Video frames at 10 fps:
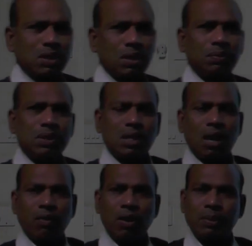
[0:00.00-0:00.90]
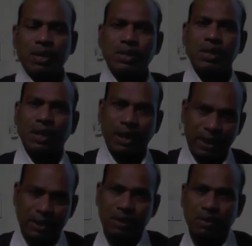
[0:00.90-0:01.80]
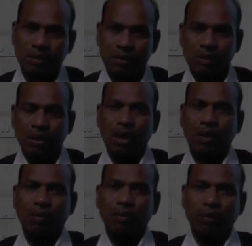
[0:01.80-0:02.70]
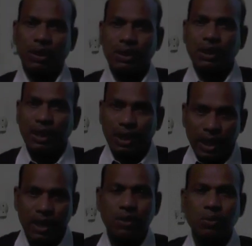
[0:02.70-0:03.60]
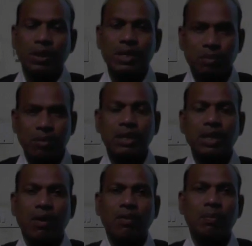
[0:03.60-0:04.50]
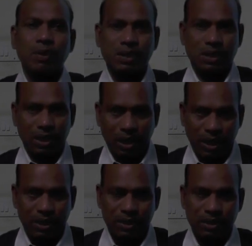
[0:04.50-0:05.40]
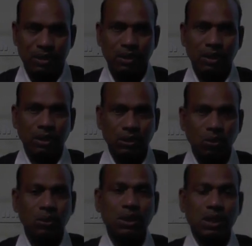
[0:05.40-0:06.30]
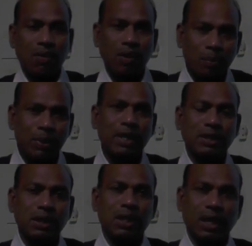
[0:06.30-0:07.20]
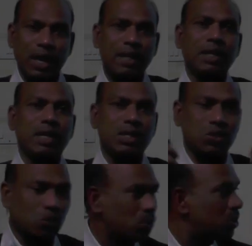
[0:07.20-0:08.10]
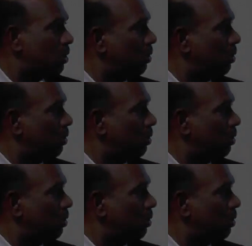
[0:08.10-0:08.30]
of this evaporation rate? What is the need to estimate the evaporation rate? So this evaporation rate is used